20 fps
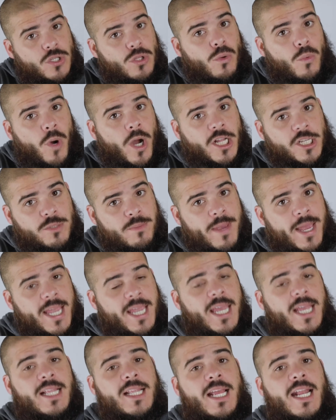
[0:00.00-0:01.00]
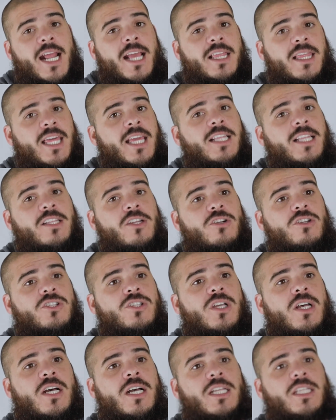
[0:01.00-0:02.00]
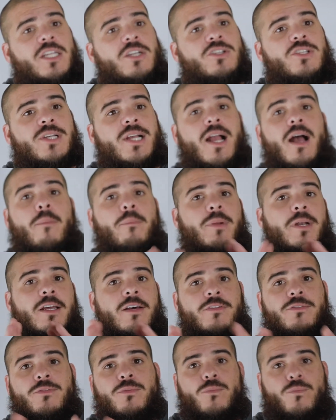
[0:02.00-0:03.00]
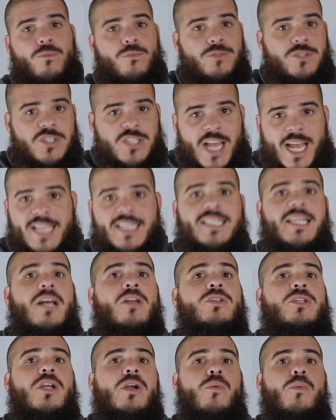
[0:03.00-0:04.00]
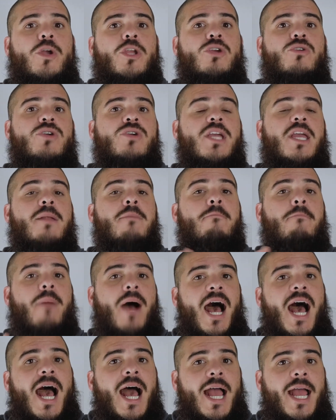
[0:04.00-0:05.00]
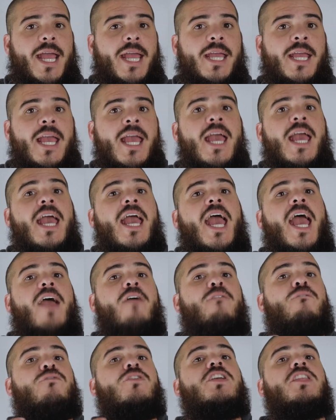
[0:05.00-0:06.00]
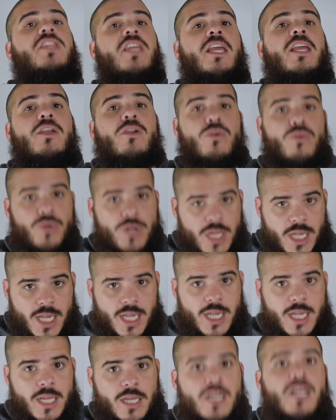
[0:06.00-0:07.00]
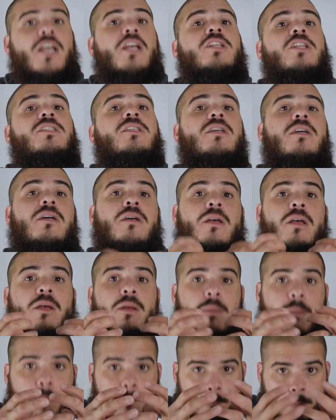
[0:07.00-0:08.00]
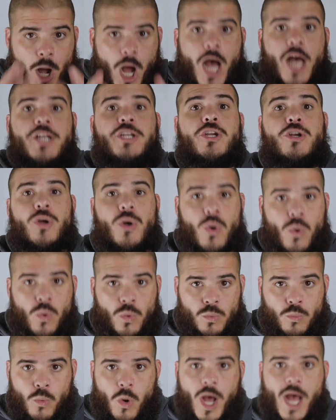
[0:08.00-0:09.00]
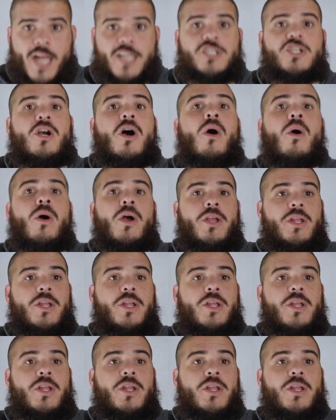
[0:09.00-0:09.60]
into the watchmaking, then I think there's a couple of sites out there where you can buy everything you need to mod your own watch.